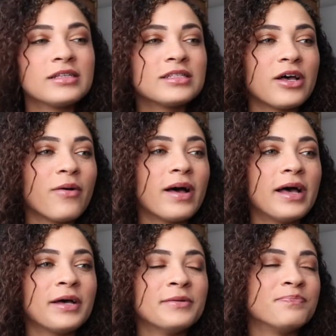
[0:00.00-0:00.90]
So
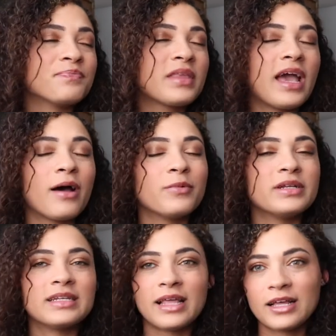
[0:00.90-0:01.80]
yeah, we
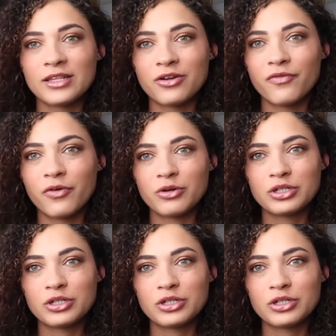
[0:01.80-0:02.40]
did like a little photo